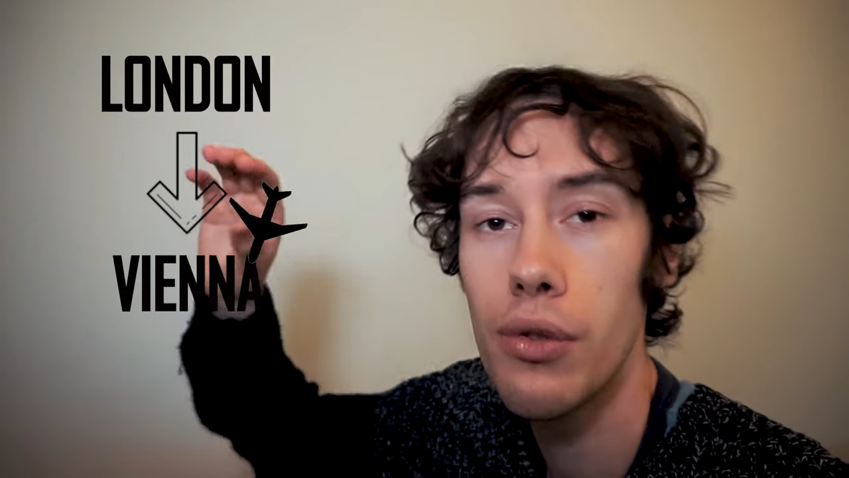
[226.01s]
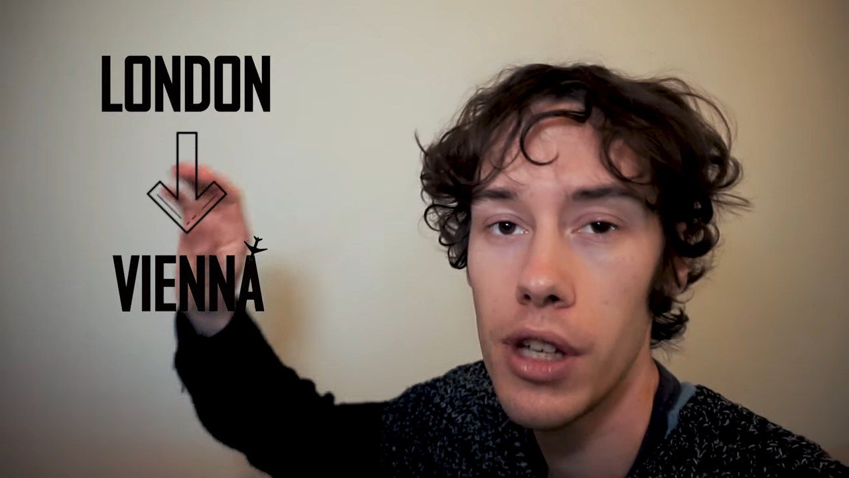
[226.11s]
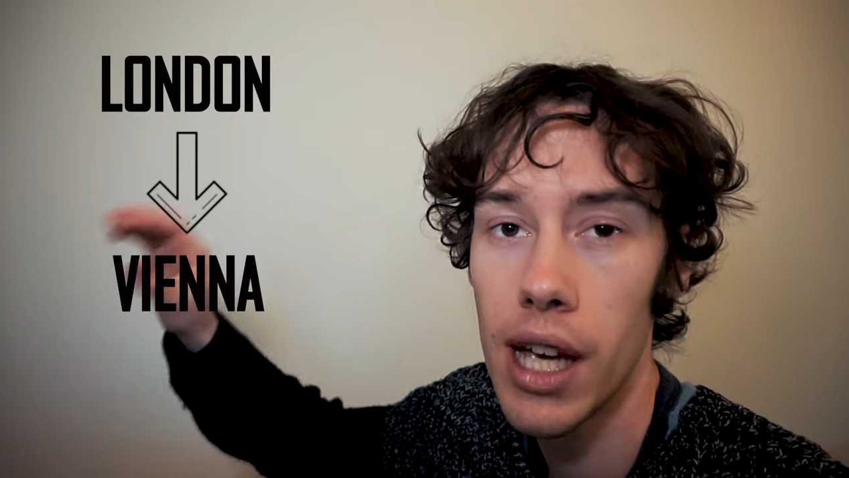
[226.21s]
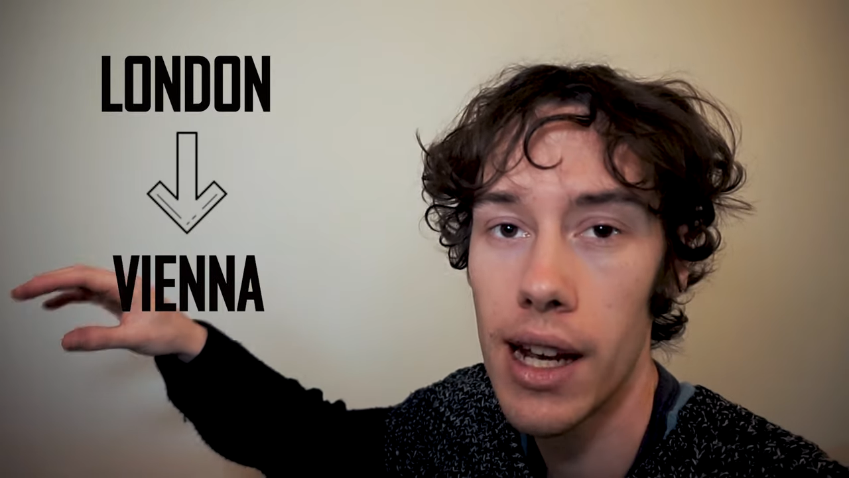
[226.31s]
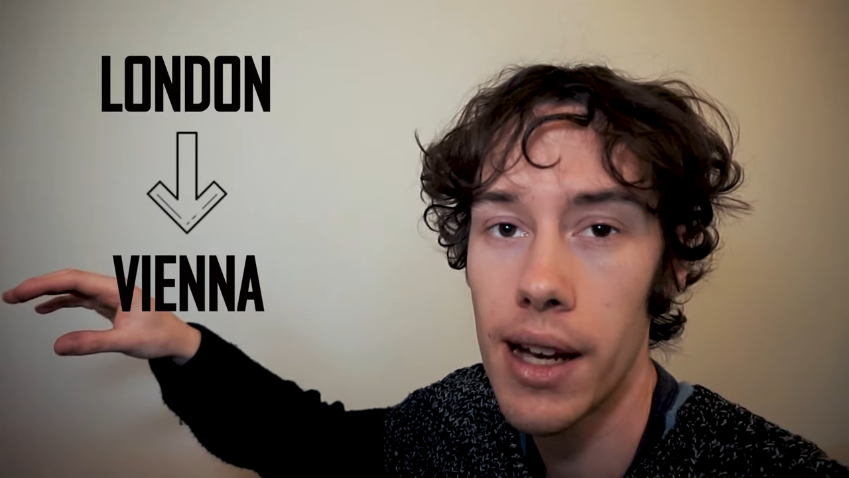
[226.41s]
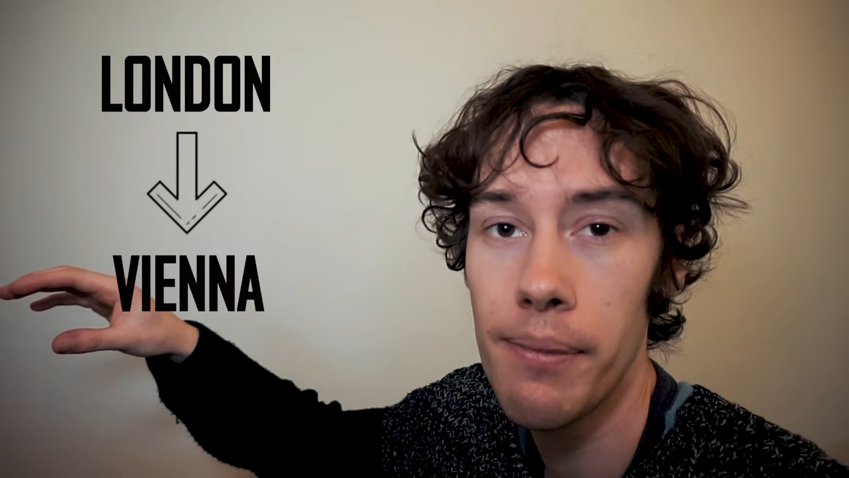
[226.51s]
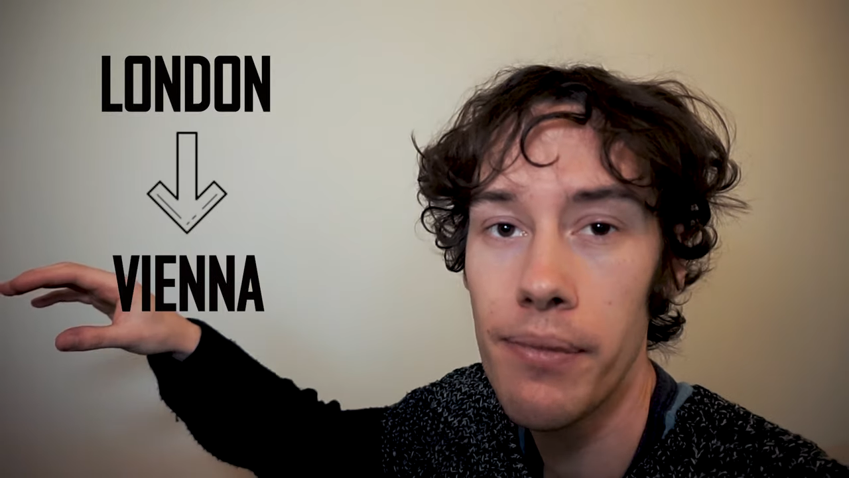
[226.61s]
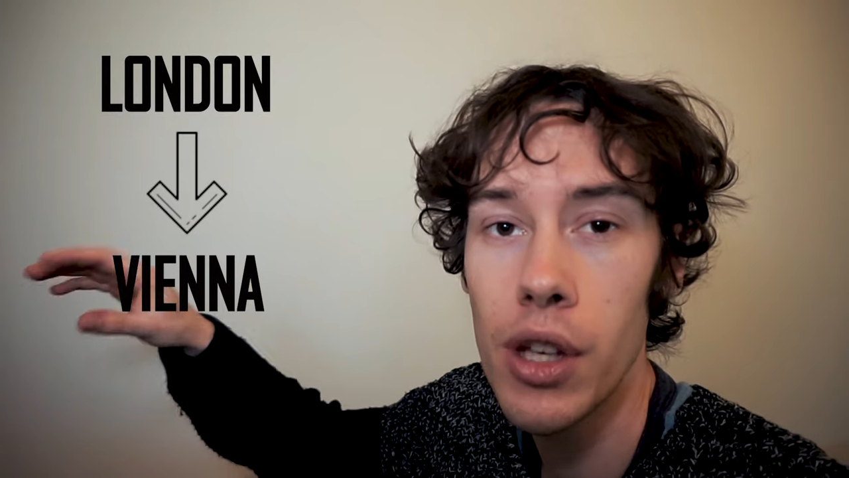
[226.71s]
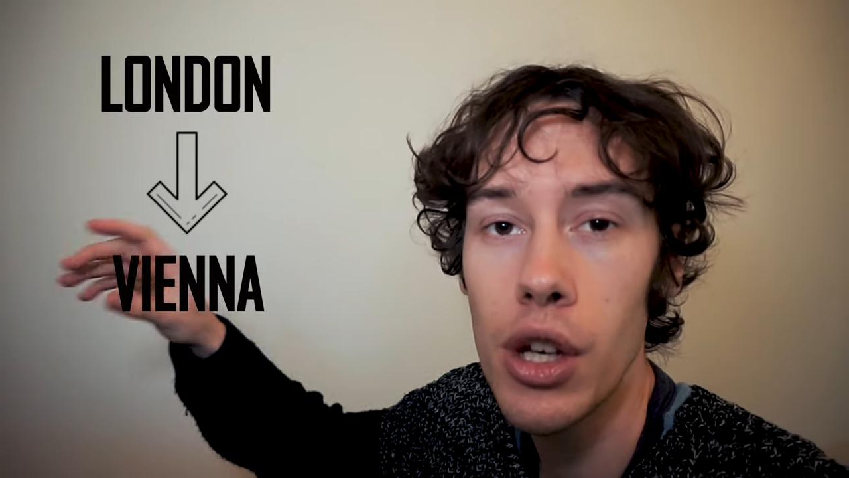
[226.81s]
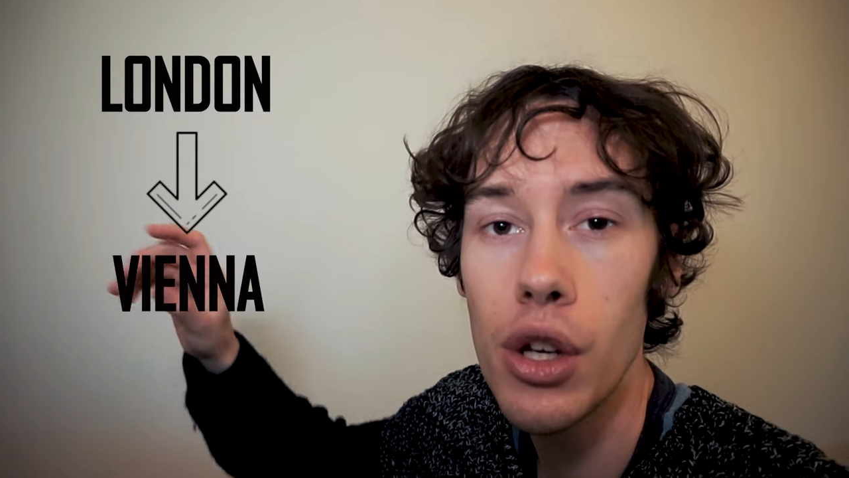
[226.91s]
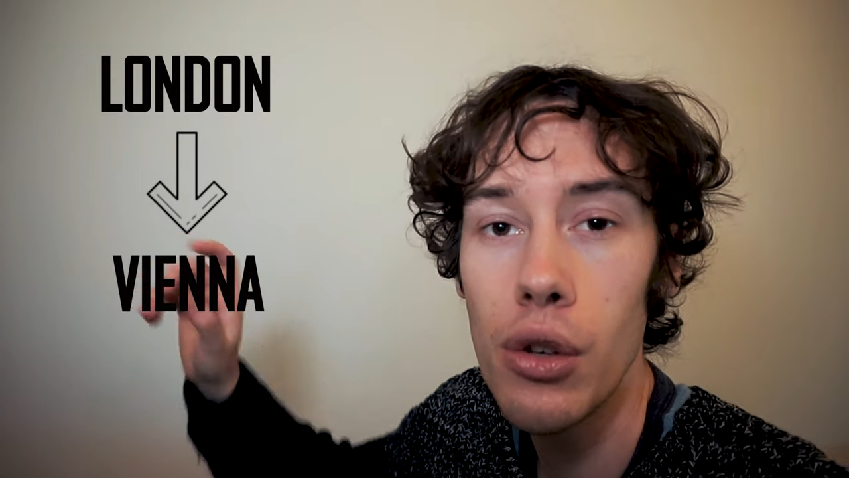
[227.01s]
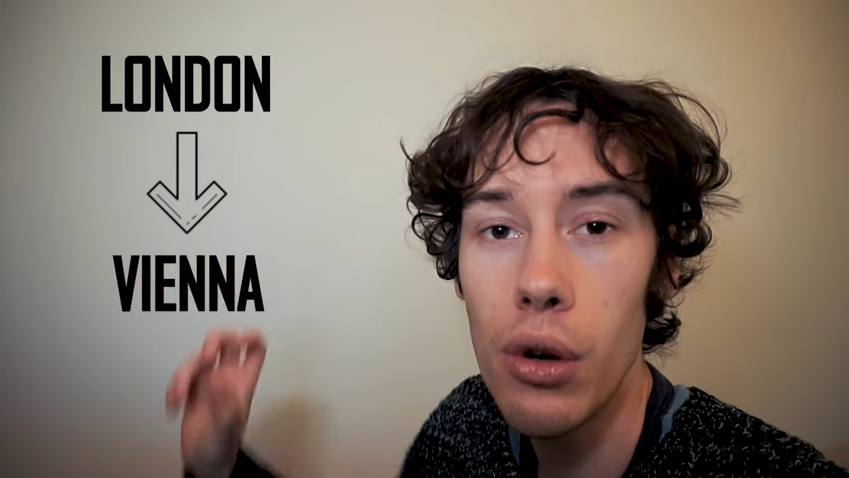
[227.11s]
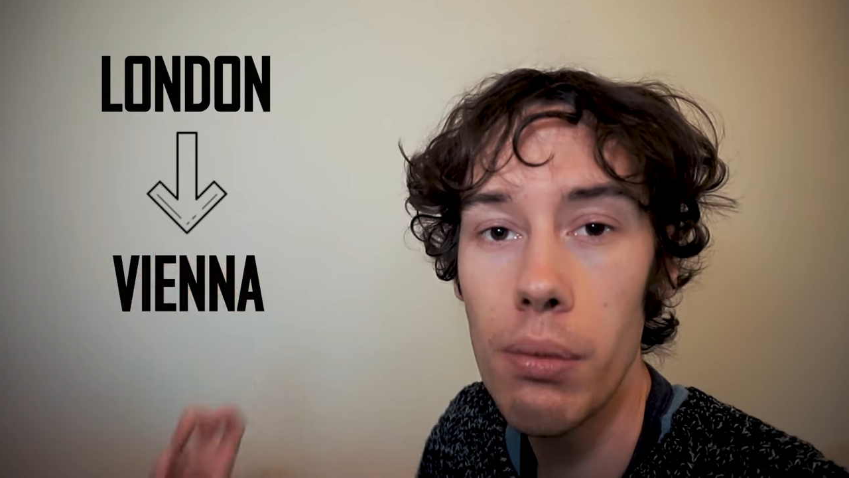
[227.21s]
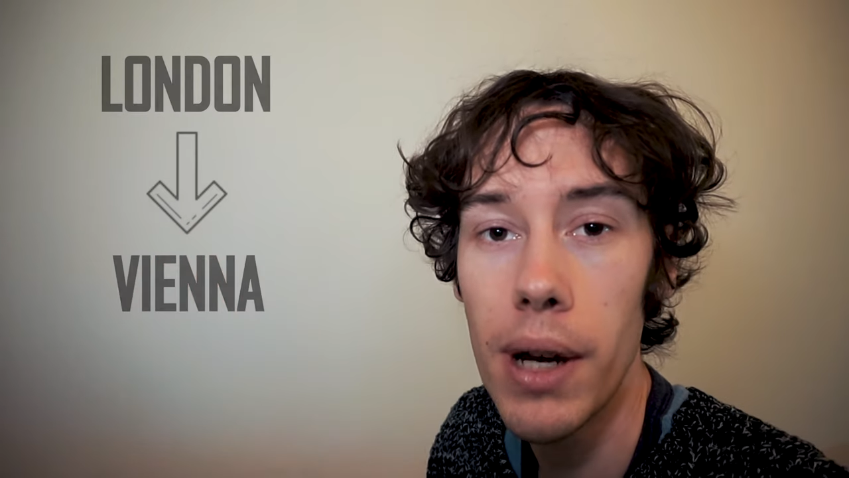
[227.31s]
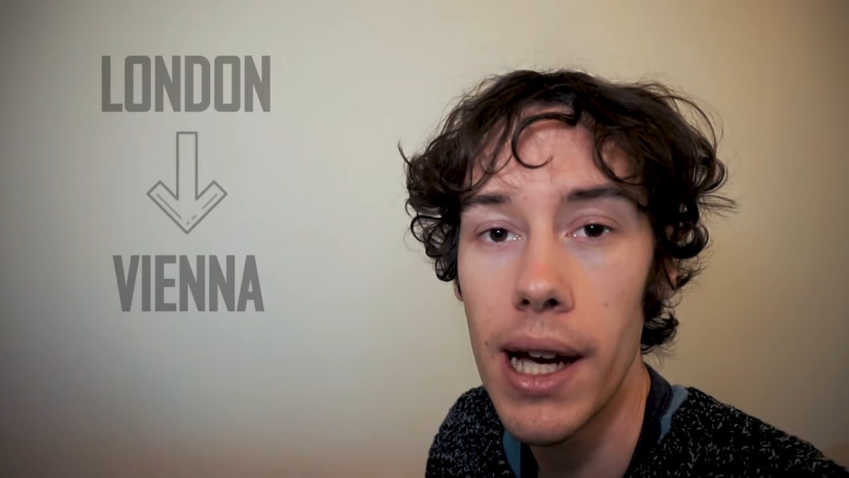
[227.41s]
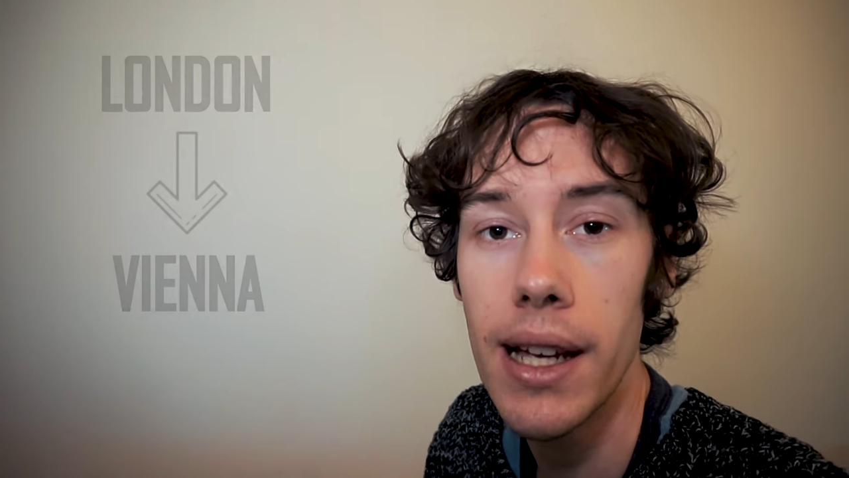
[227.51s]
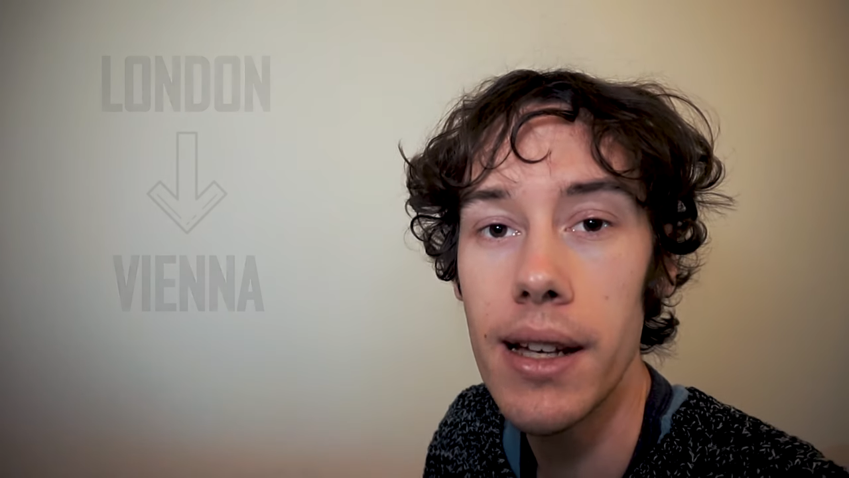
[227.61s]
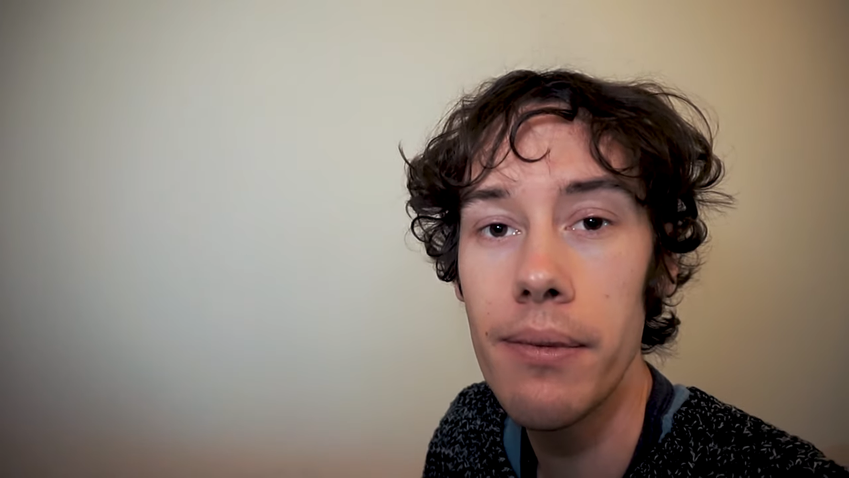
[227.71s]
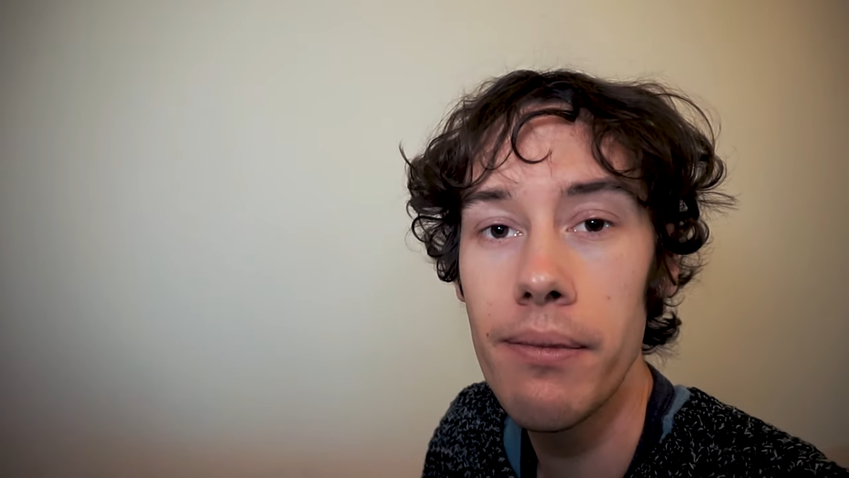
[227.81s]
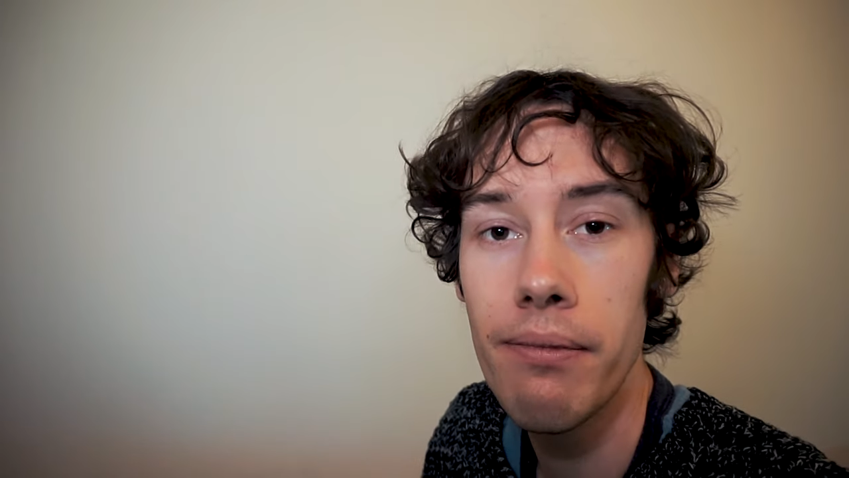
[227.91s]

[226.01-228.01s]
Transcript: to Vienna, you will pay